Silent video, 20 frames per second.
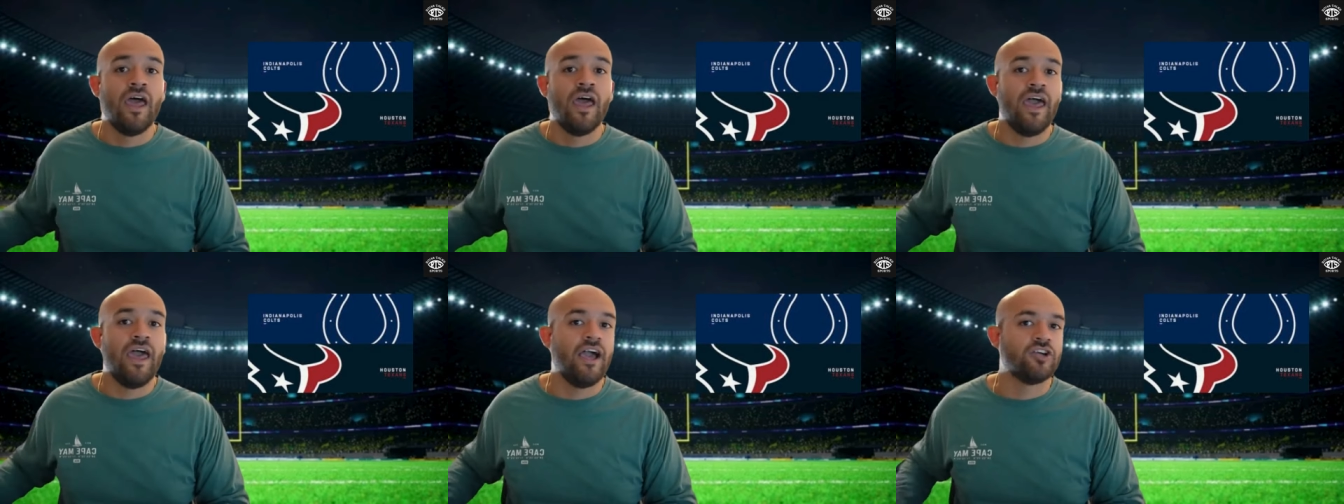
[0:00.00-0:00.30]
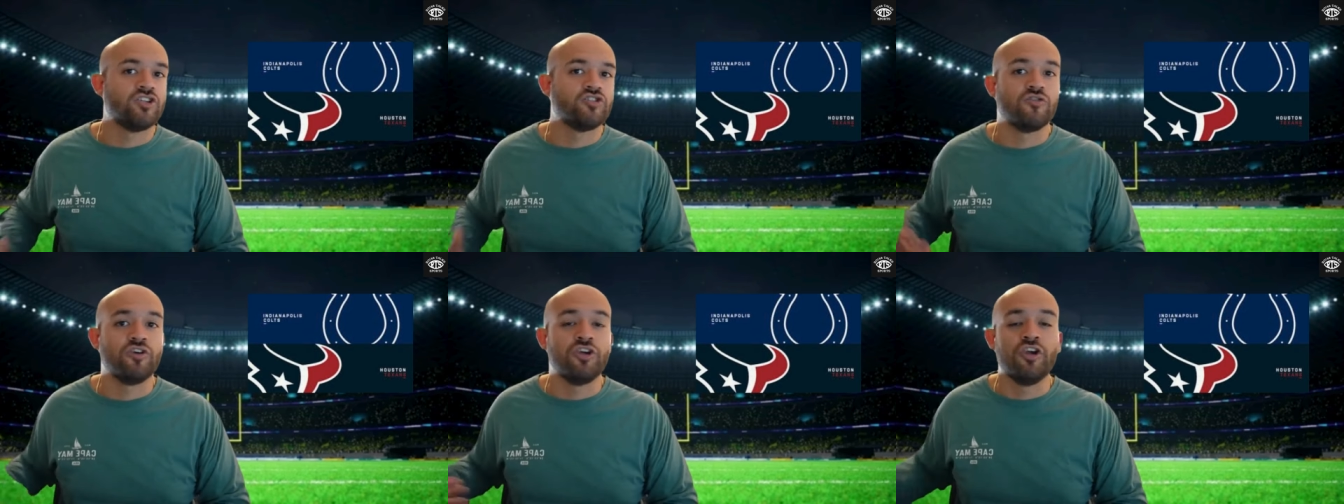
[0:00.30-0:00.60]

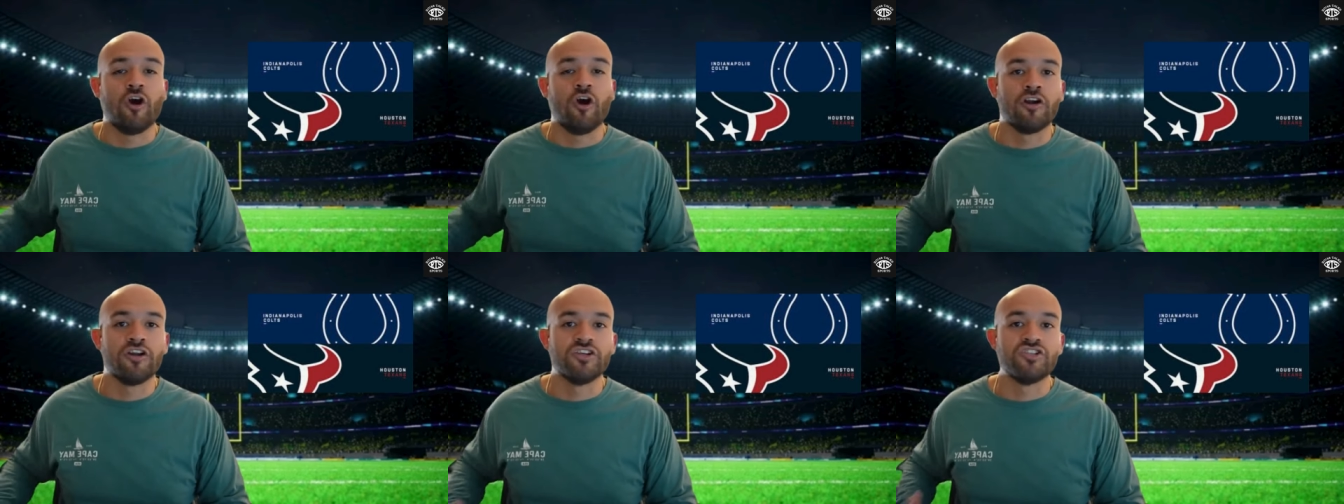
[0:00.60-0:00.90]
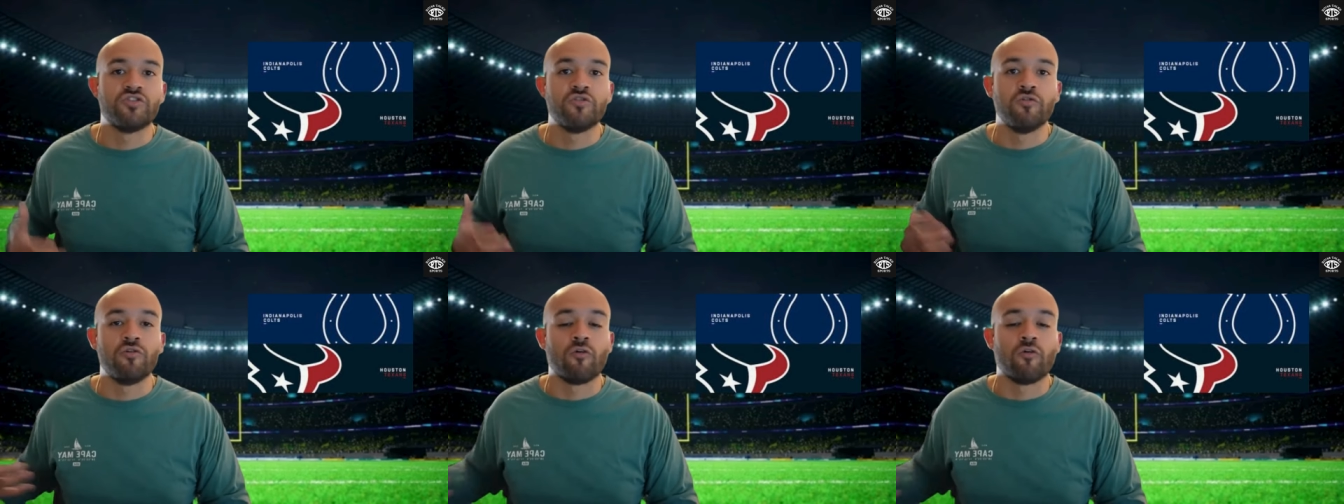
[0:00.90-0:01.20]
extra yardage
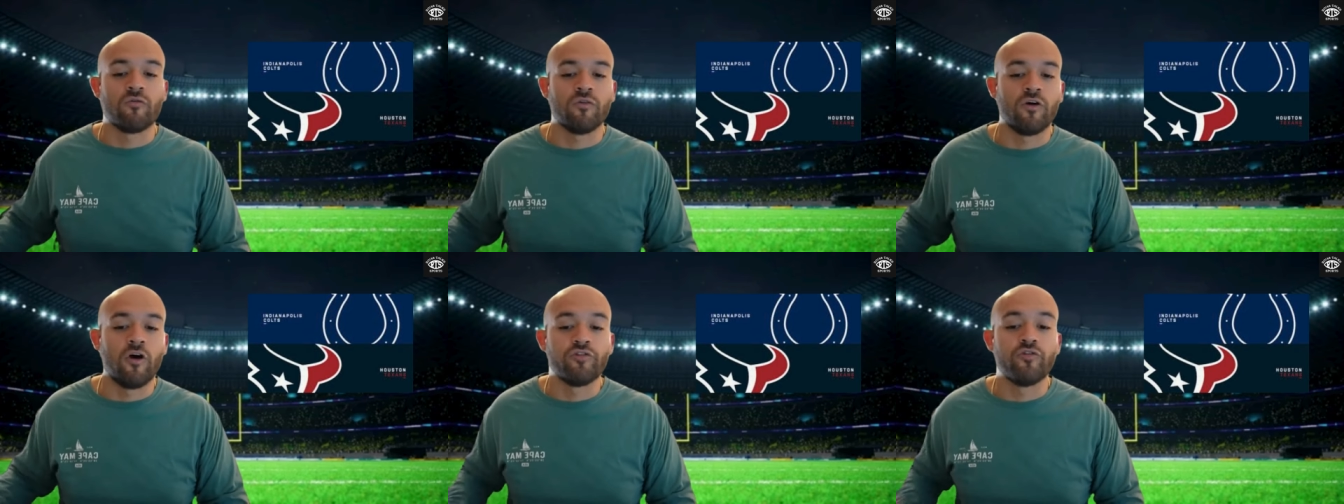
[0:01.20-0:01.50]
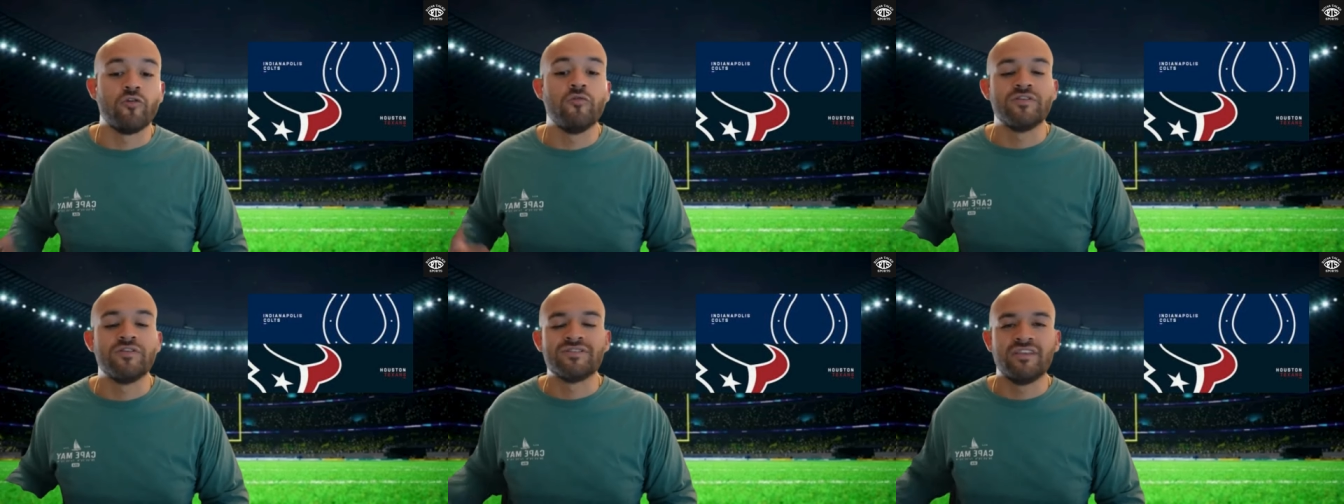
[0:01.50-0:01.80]
through
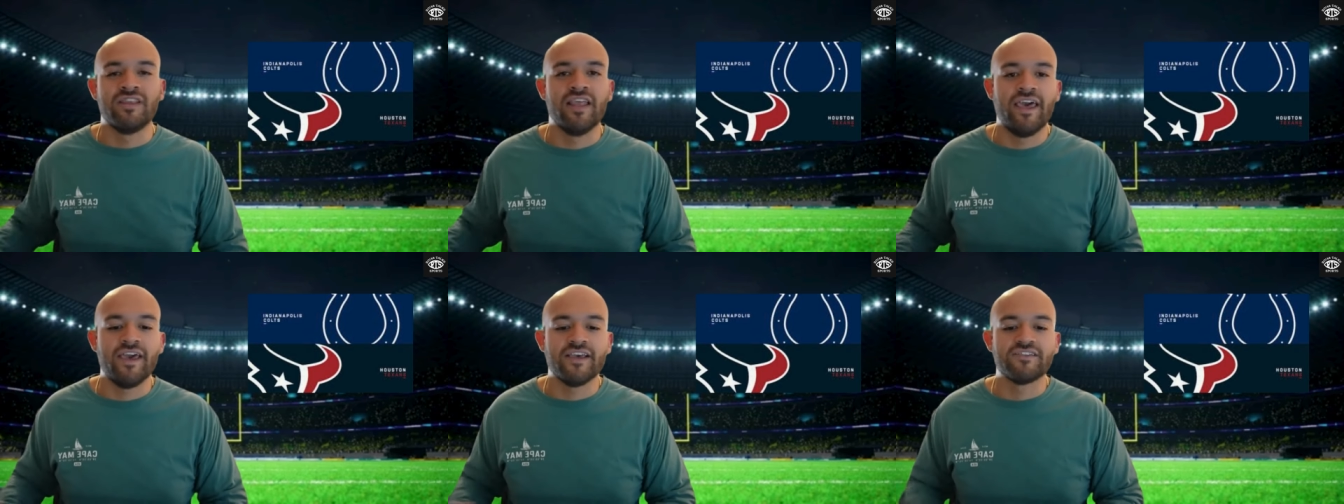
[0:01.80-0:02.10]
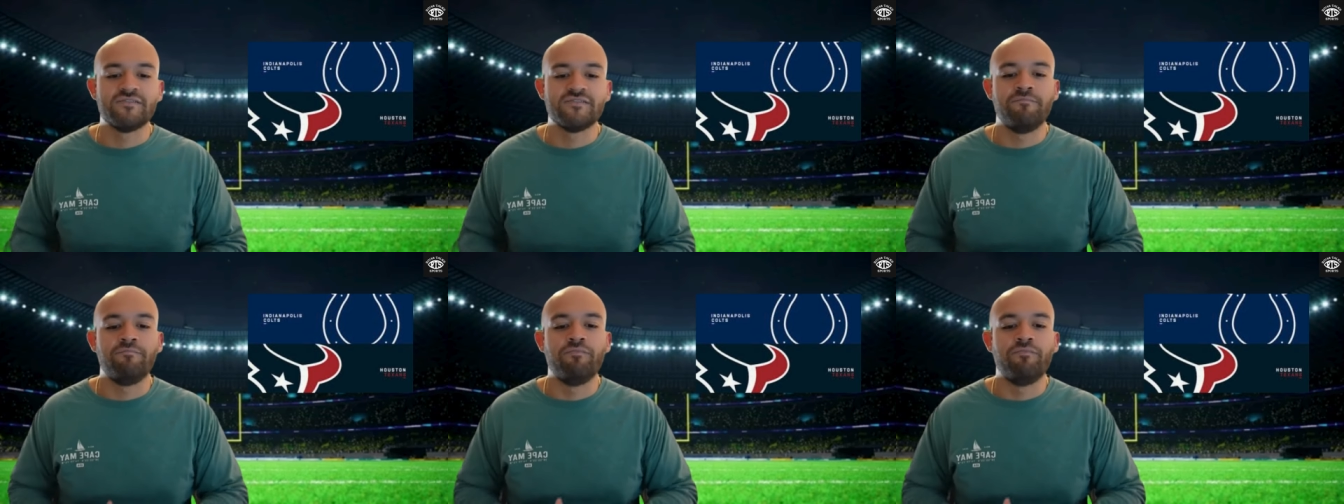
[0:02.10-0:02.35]
his legs.